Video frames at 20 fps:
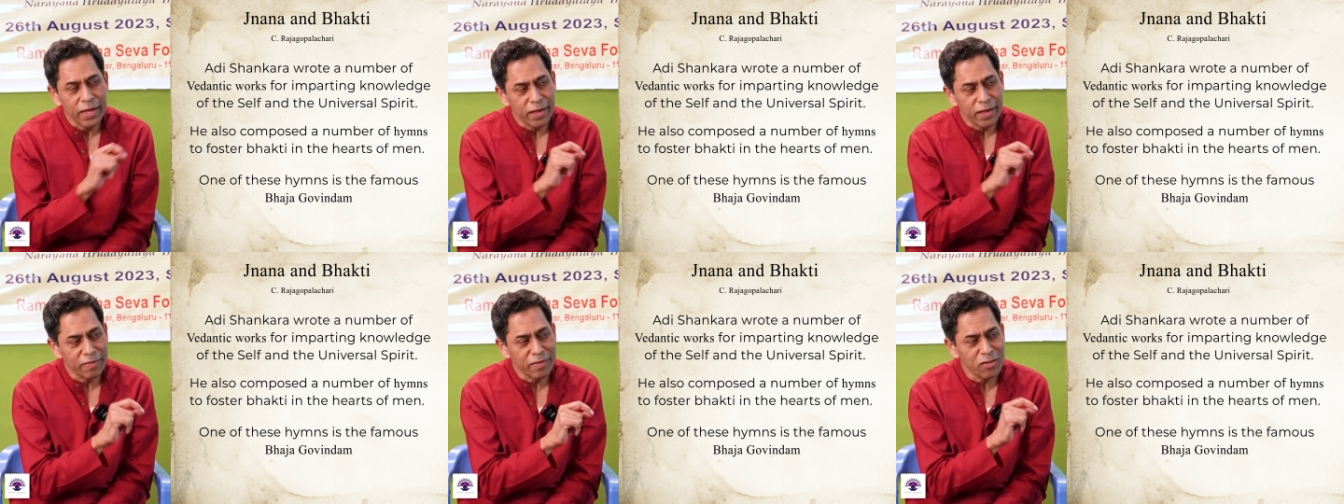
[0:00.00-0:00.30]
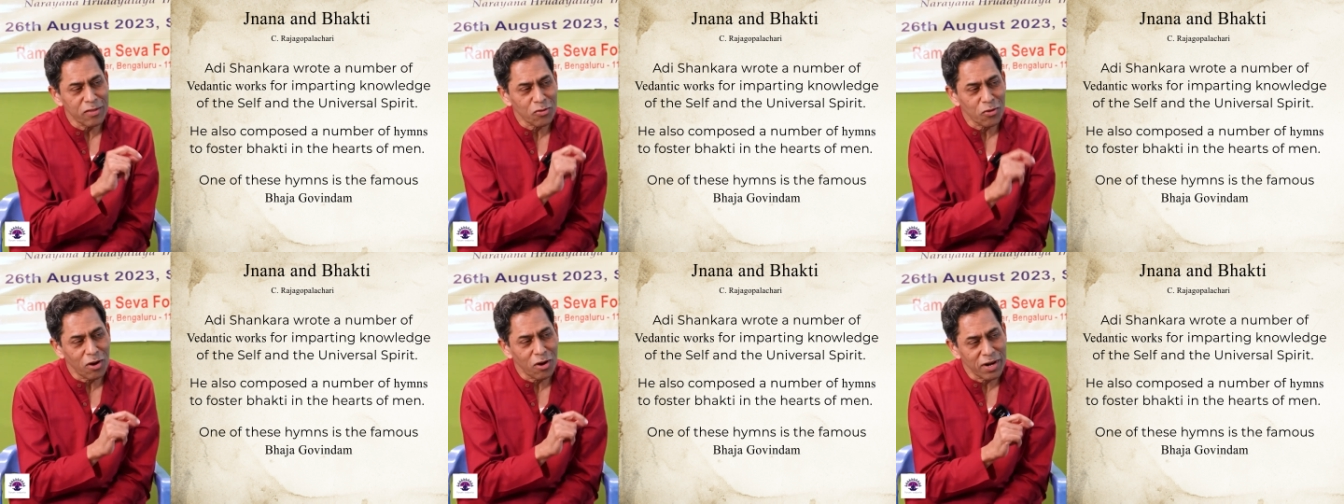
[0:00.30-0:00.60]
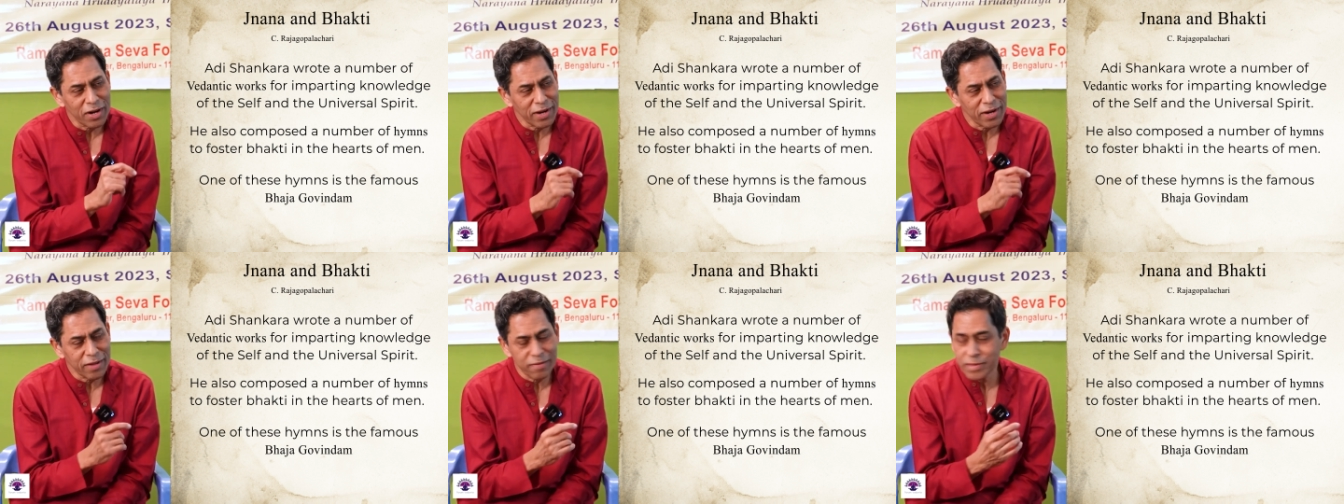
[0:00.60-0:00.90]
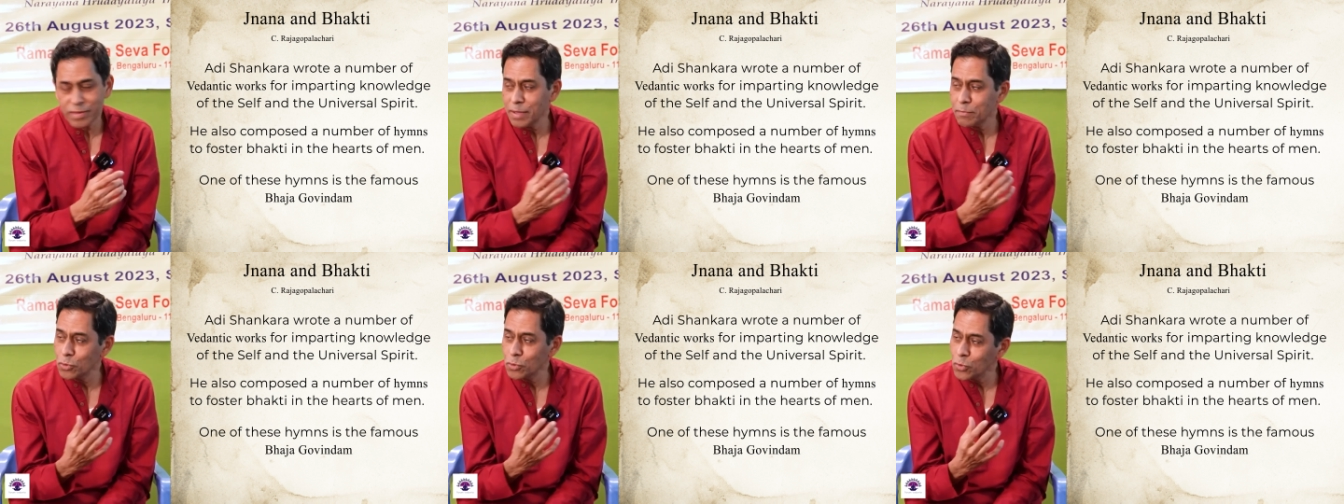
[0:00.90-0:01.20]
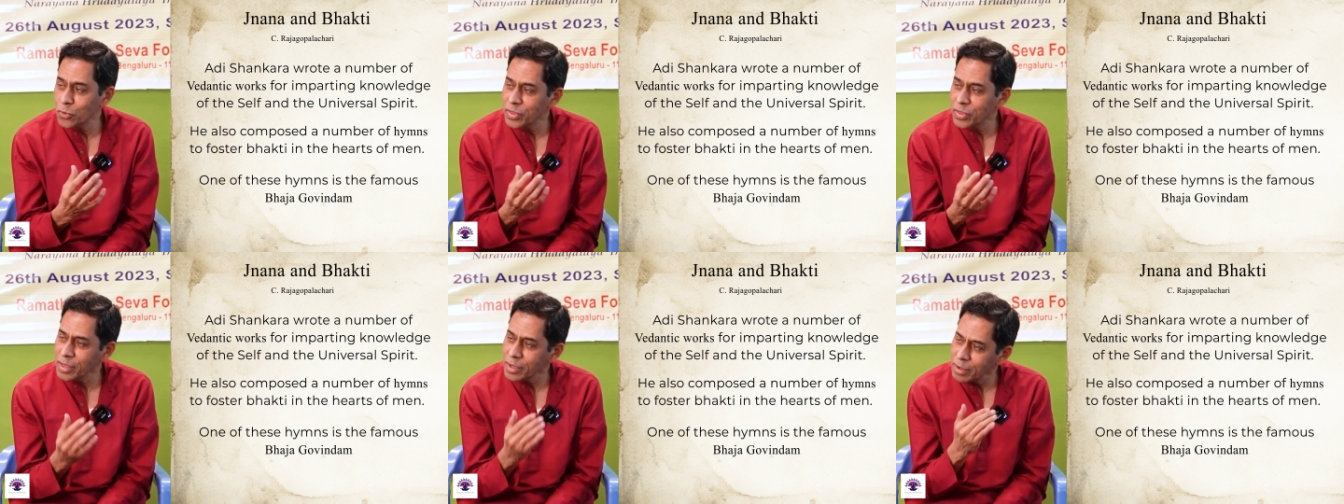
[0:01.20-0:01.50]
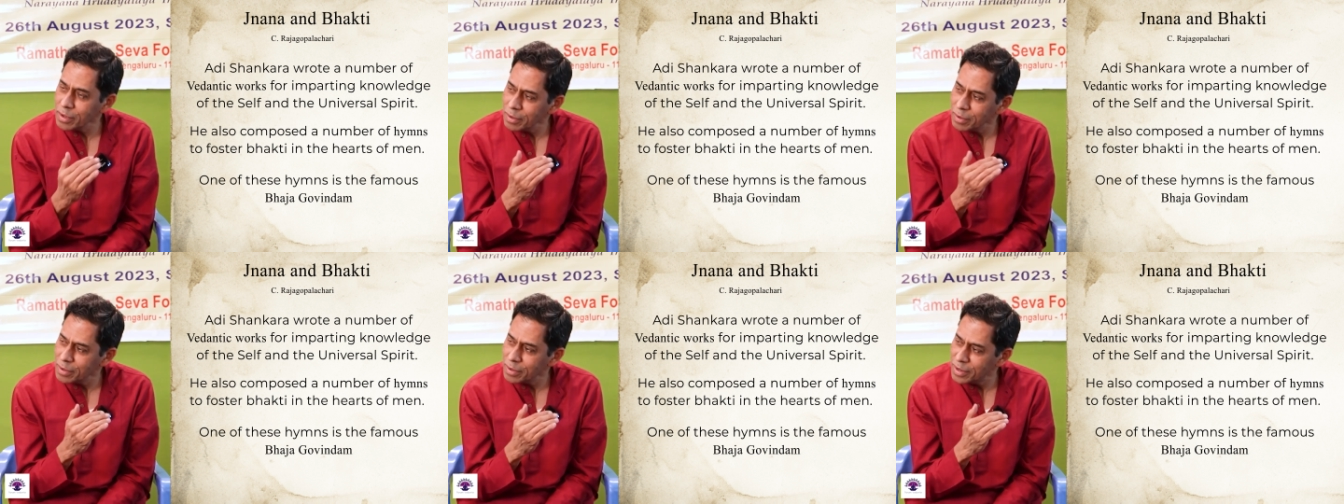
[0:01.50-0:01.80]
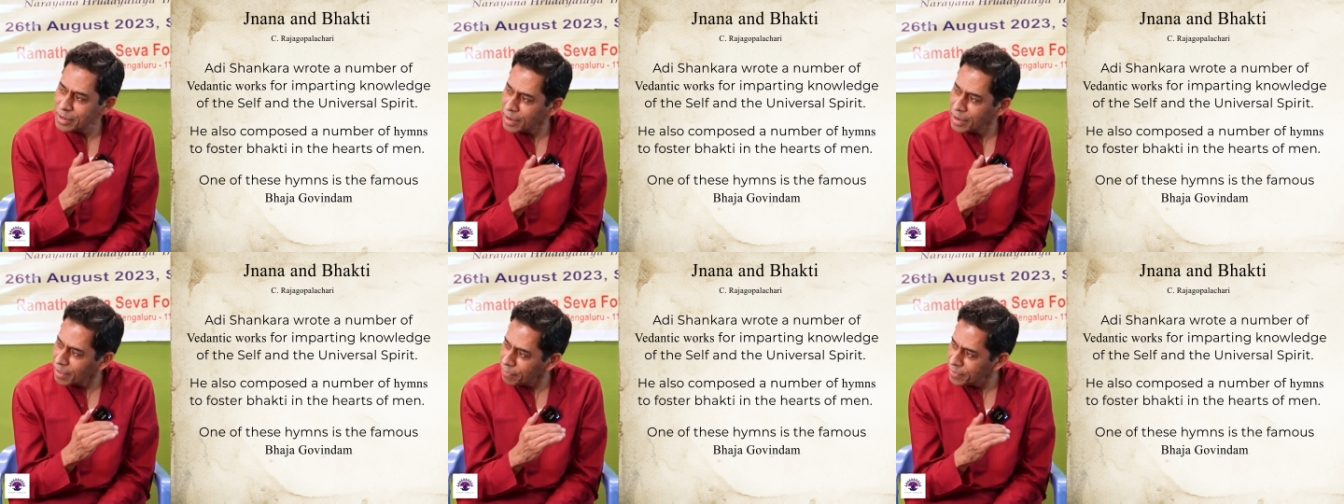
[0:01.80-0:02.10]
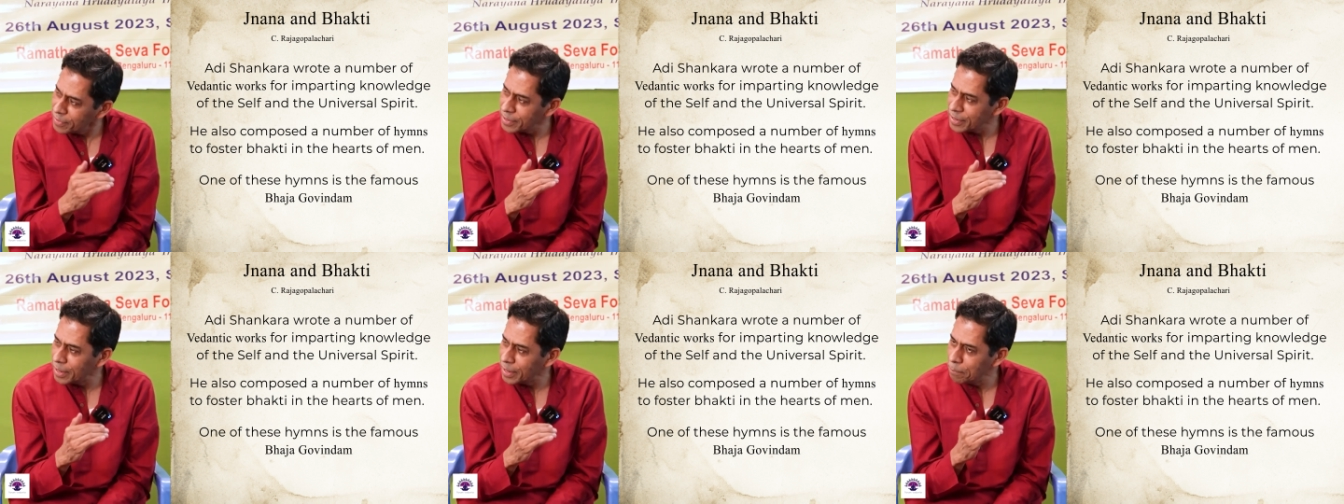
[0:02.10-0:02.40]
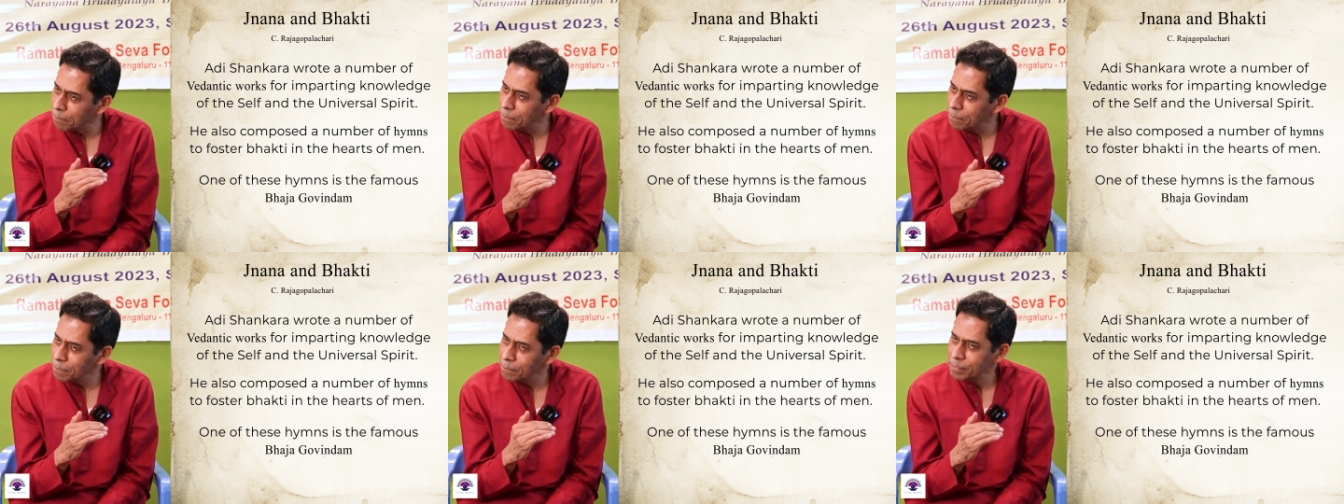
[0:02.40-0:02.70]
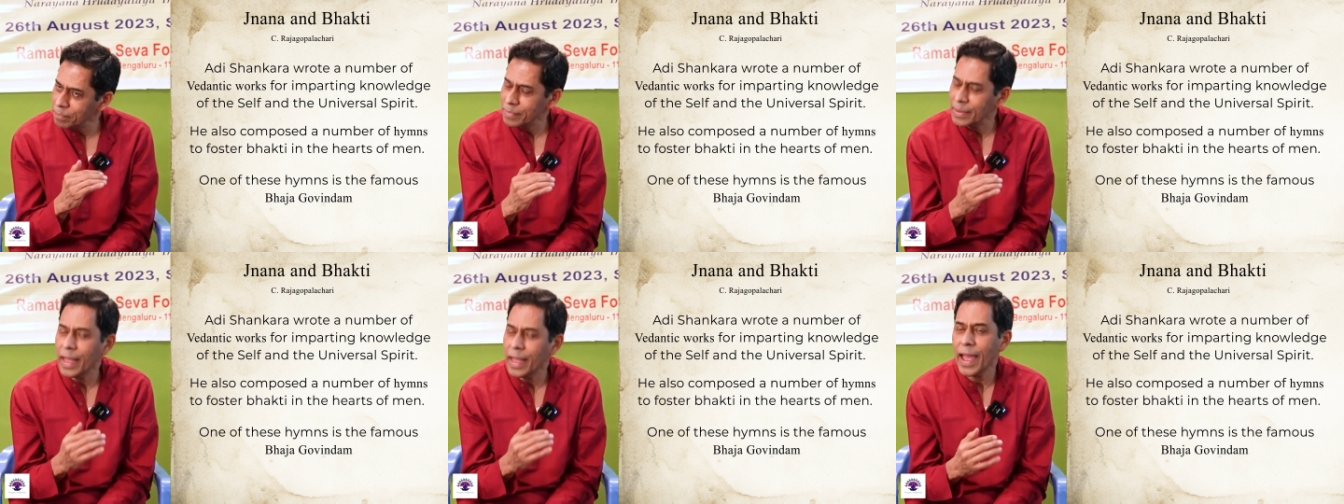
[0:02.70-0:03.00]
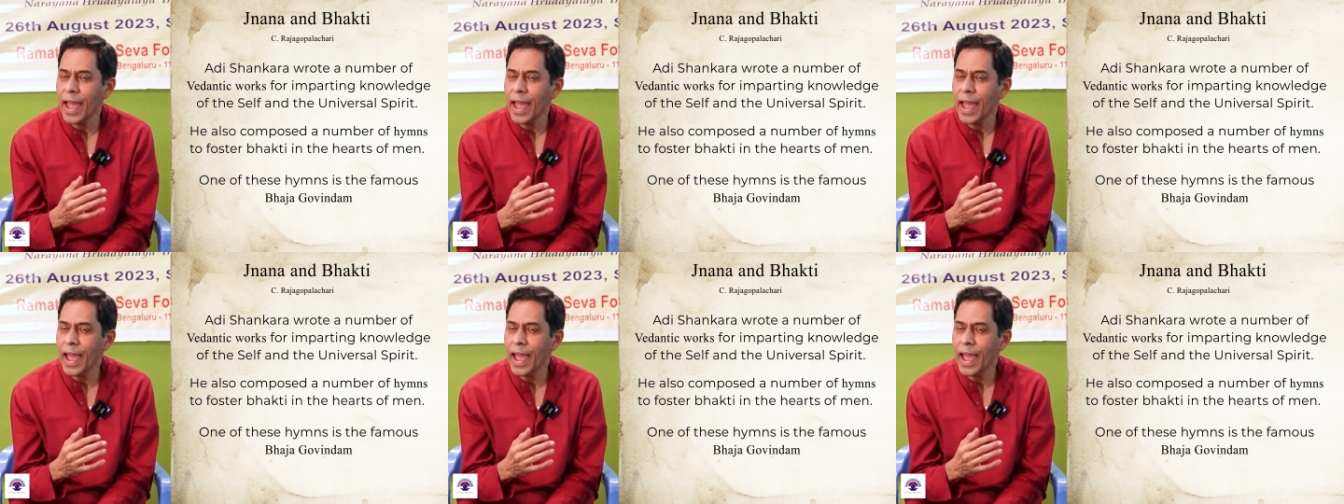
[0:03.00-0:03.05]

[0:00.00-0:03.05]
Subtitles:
In this context, I am using another hymn,